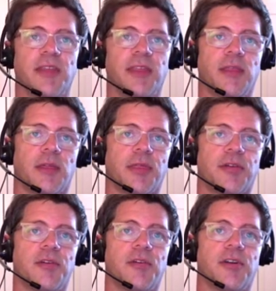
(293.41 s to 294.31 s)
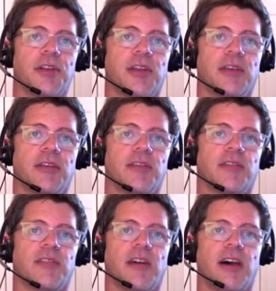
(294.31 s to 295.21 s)
and then the third
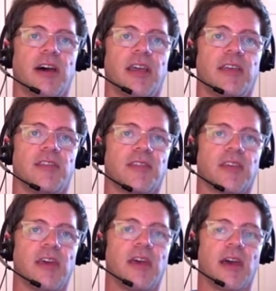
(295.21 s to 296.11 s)
is uh, is